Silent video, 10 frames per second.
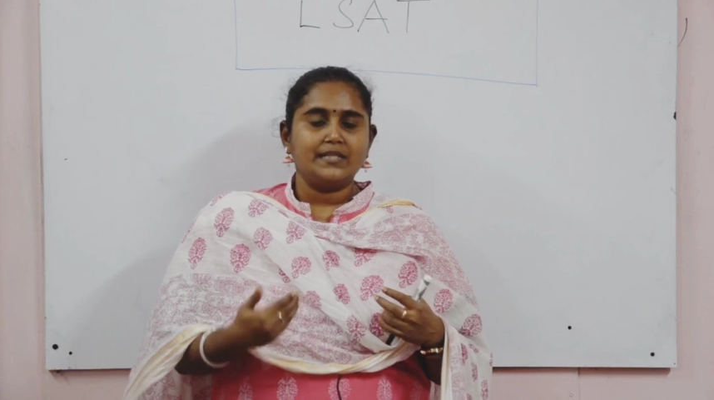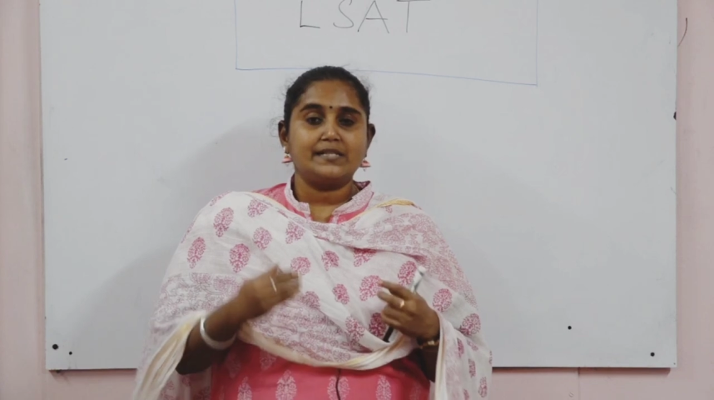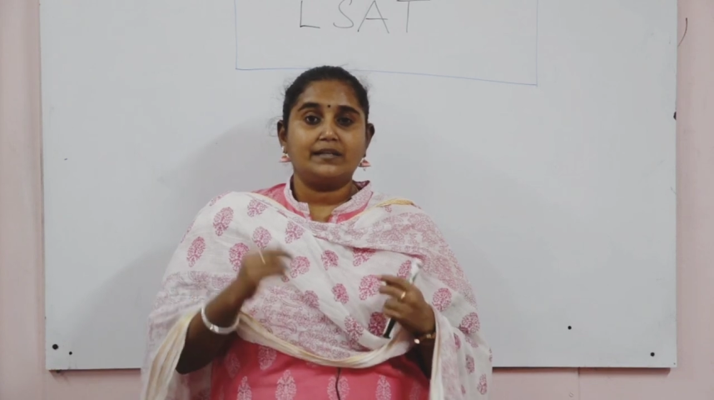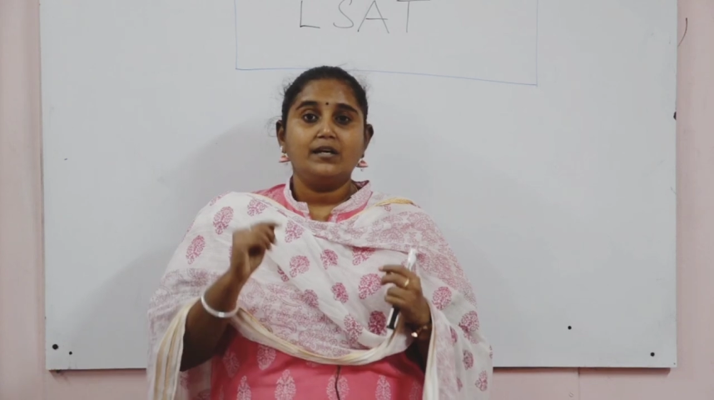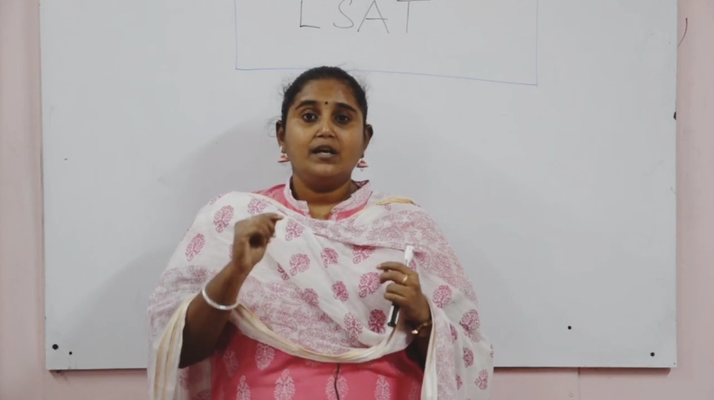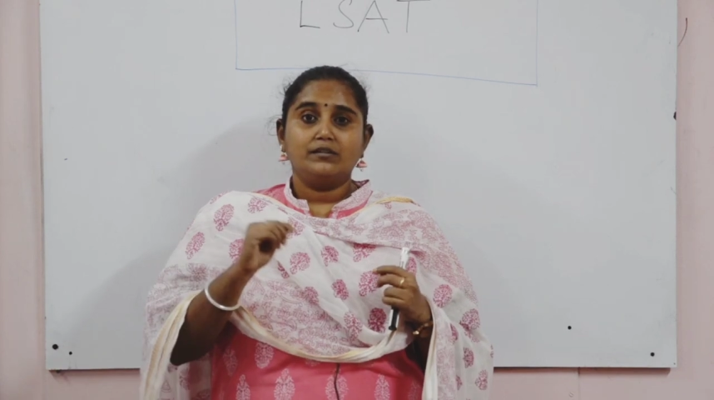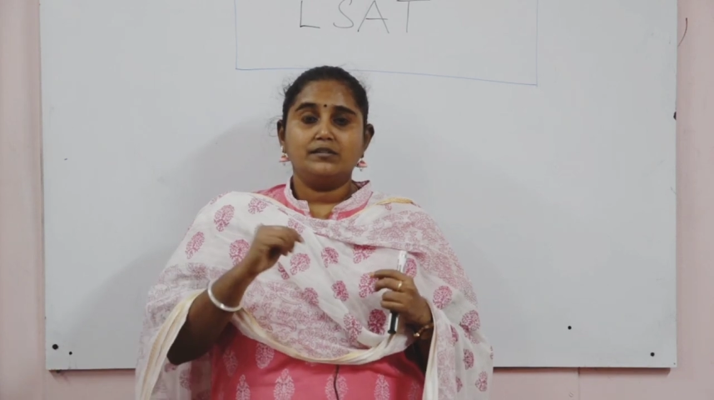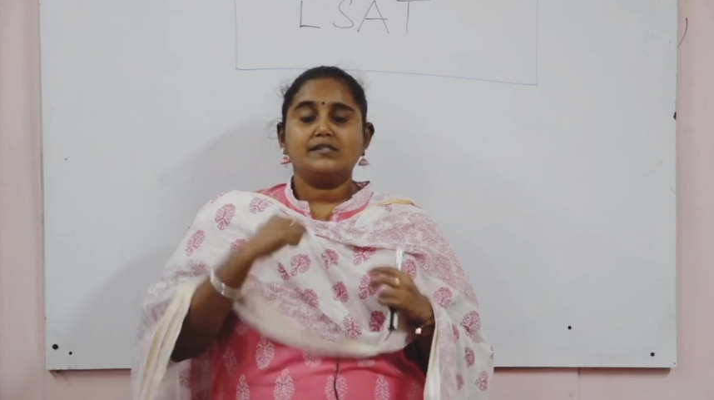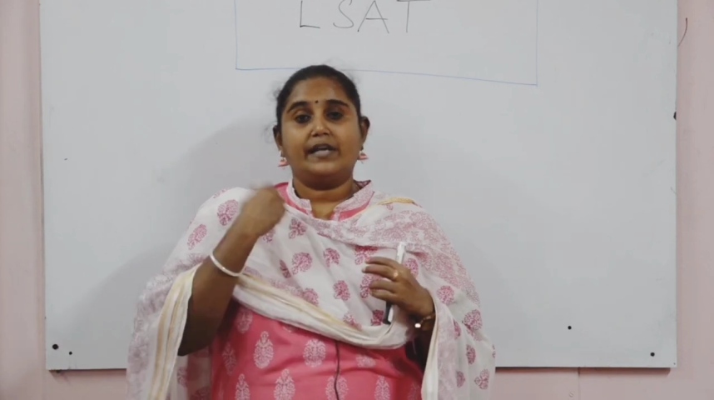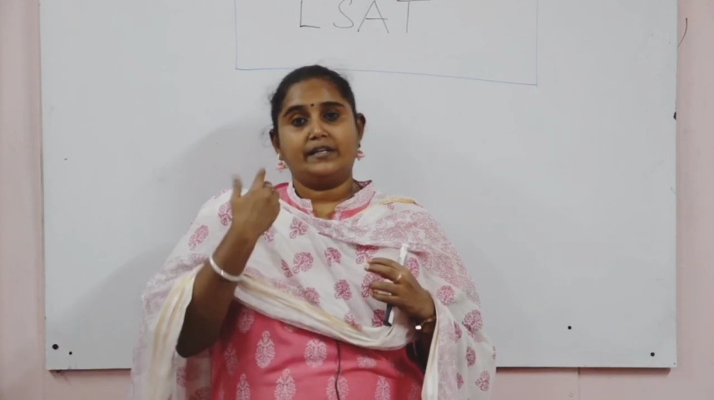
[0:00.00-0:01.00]
that
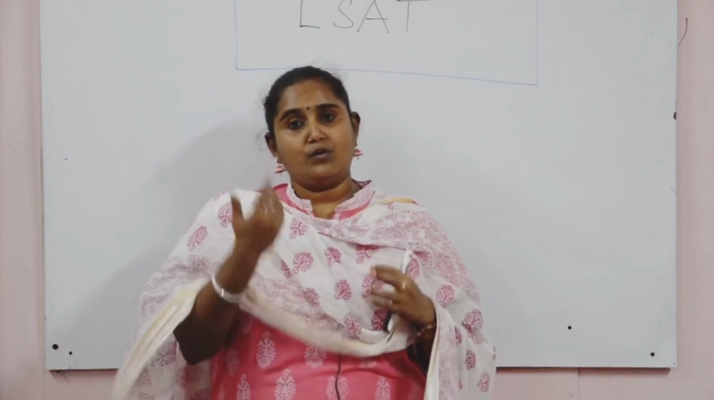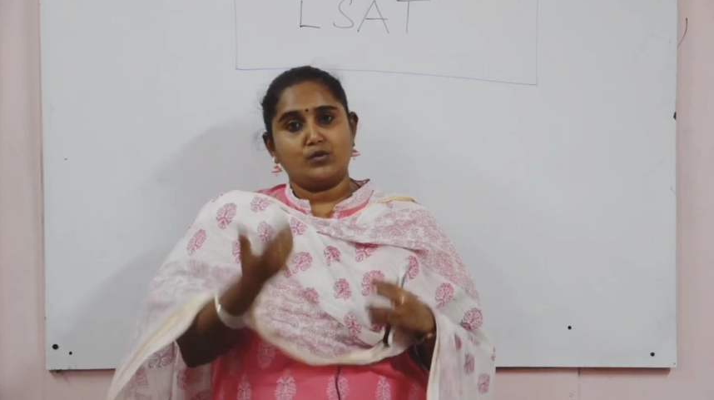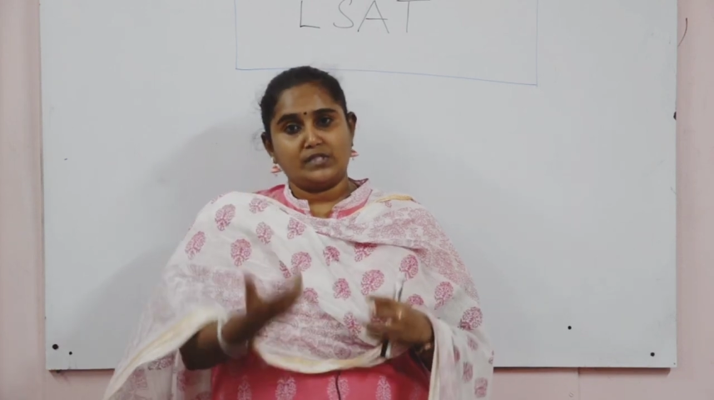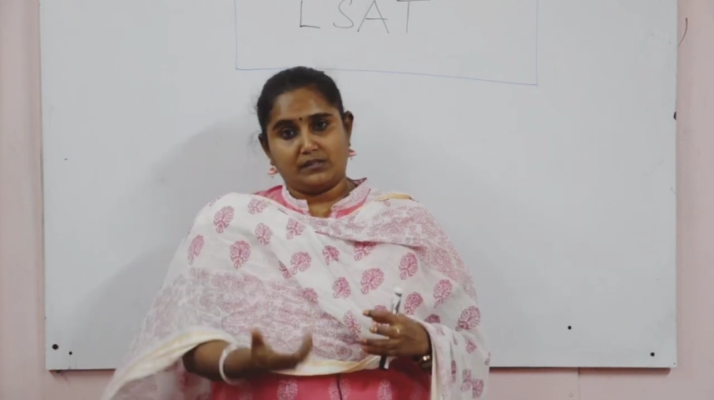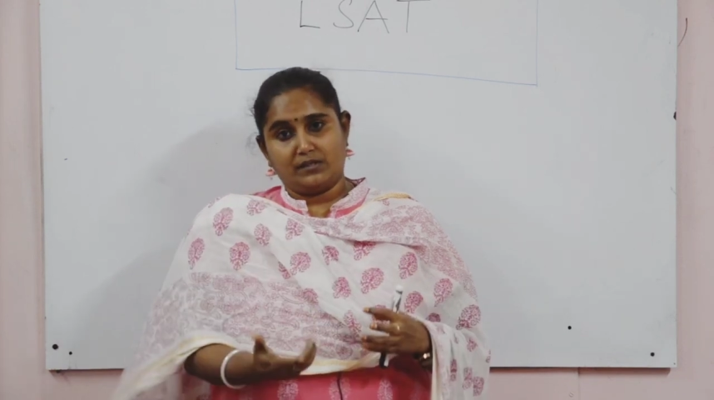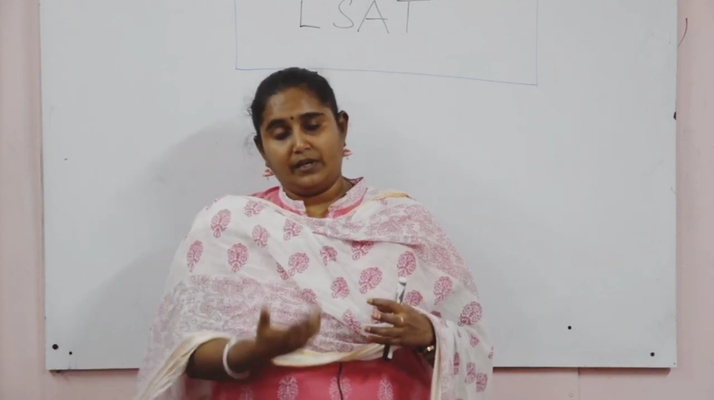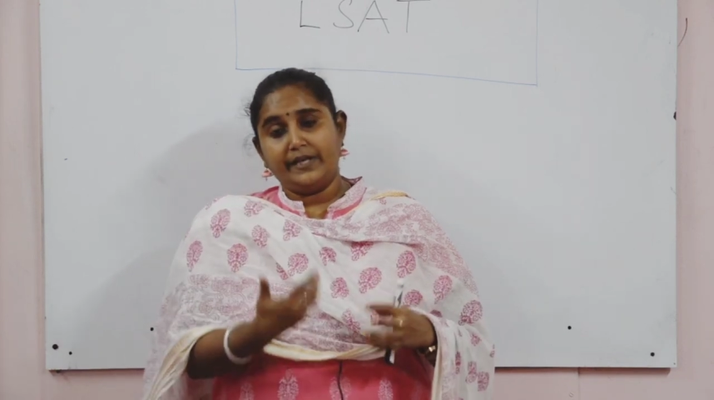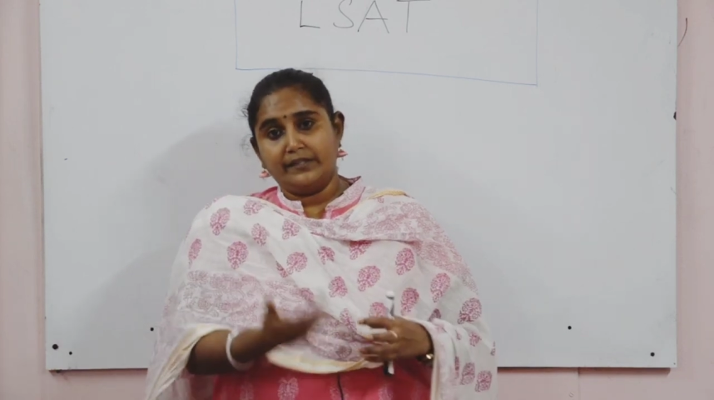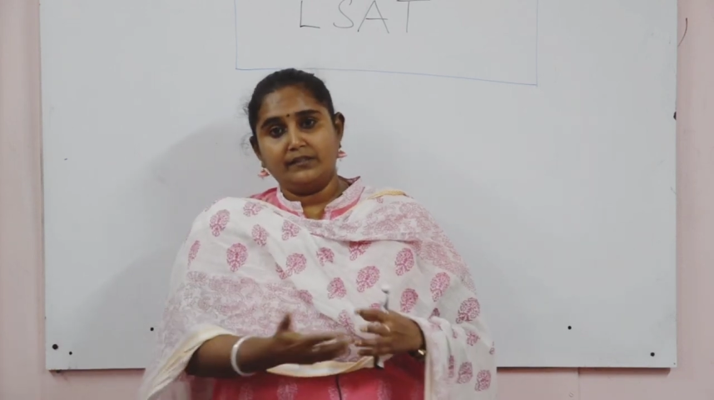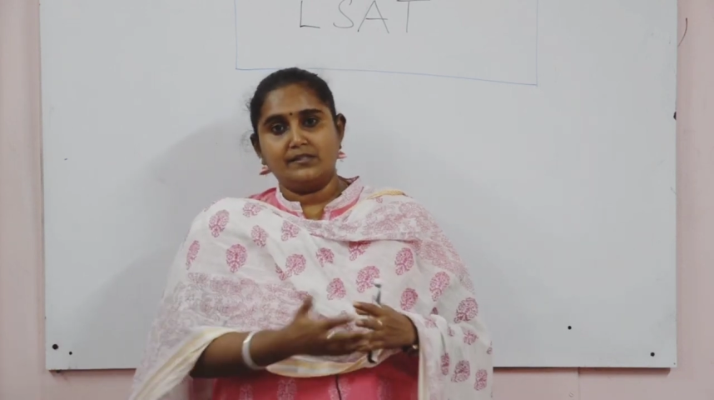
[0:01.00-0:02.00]
this data was
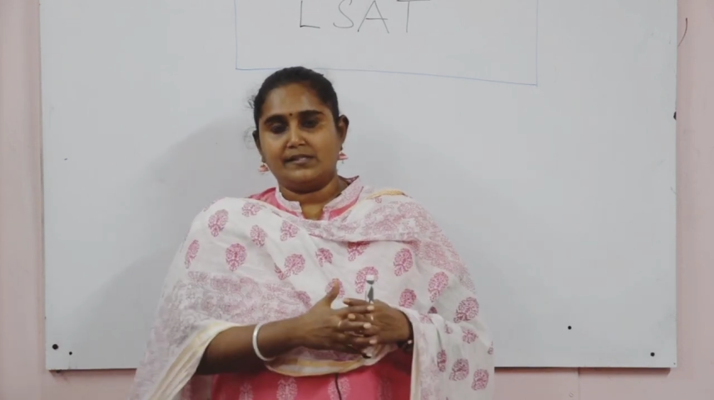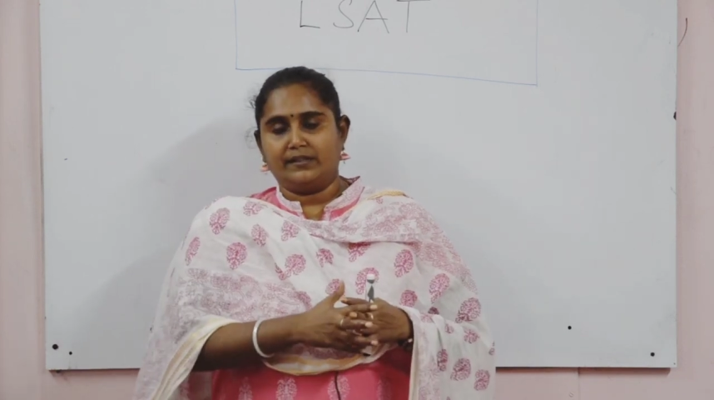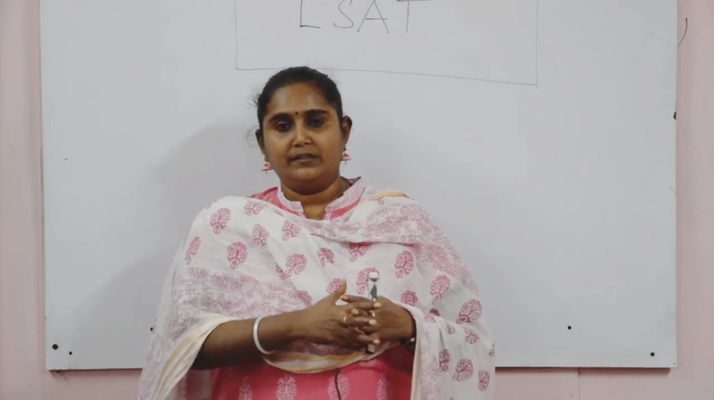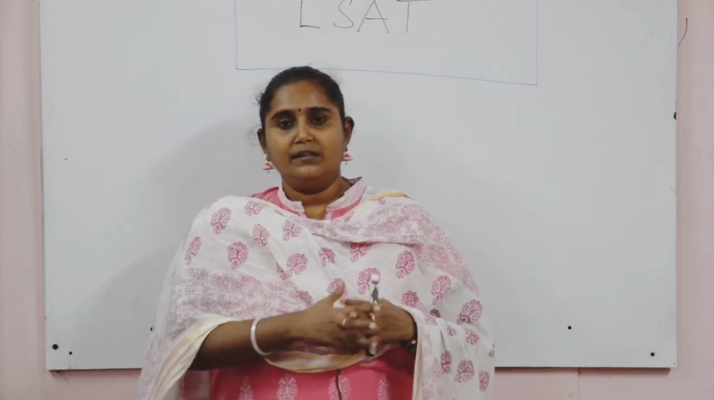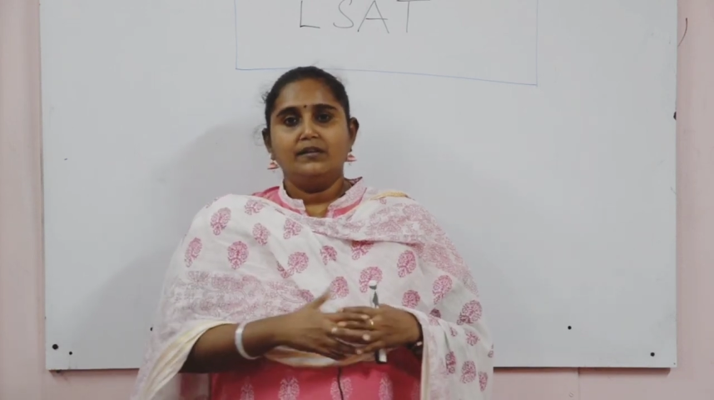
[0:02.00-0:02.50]
hidden inside.